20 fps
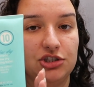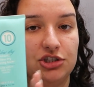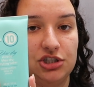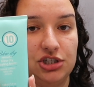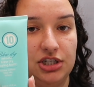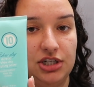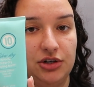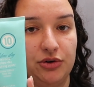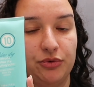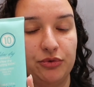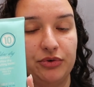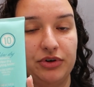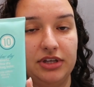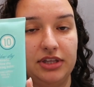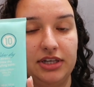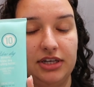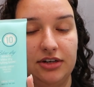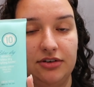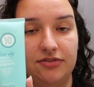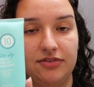She
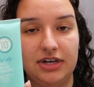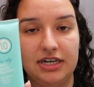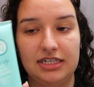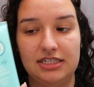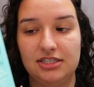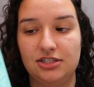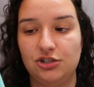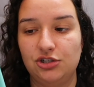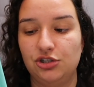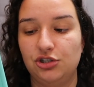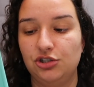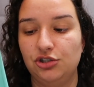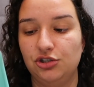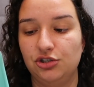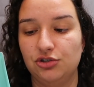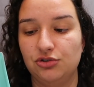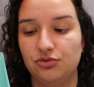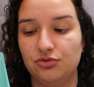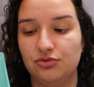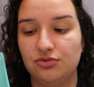really advised to
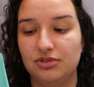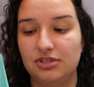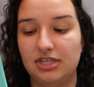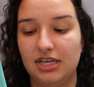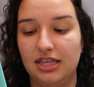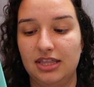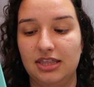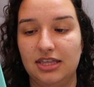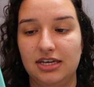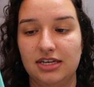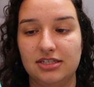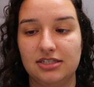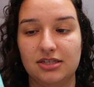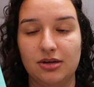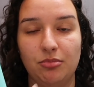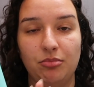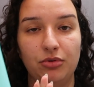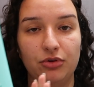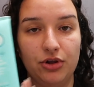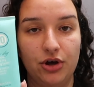use this
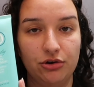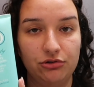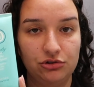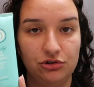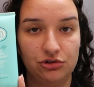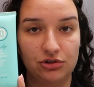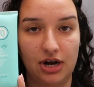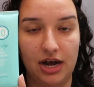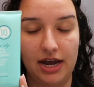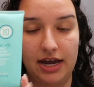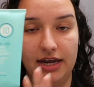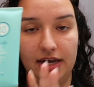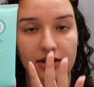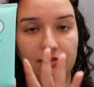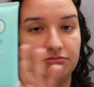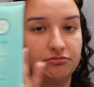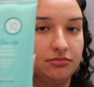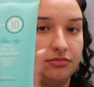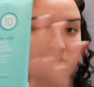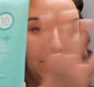blow
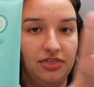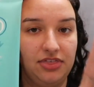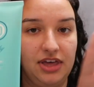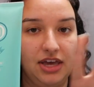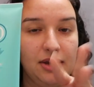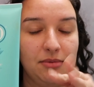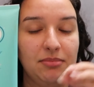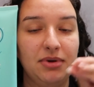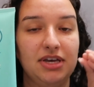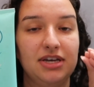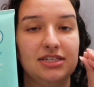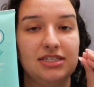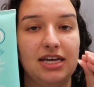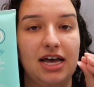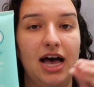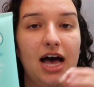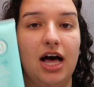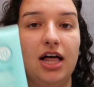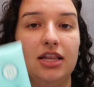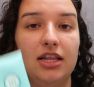dry thing because
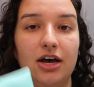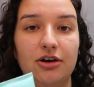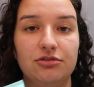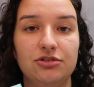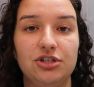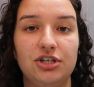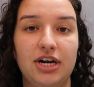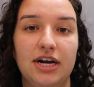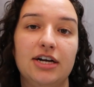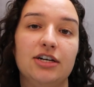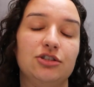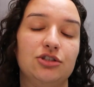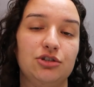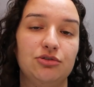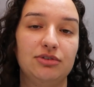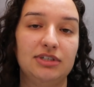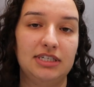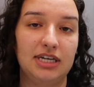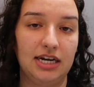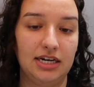it allows your hair
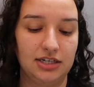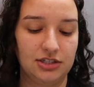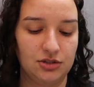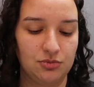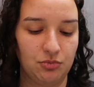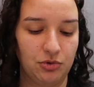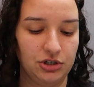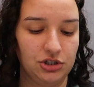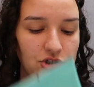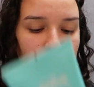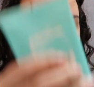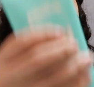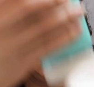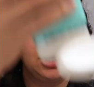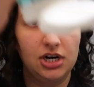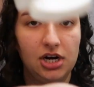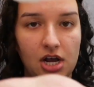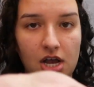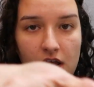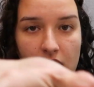to retain its
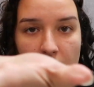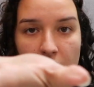moisture.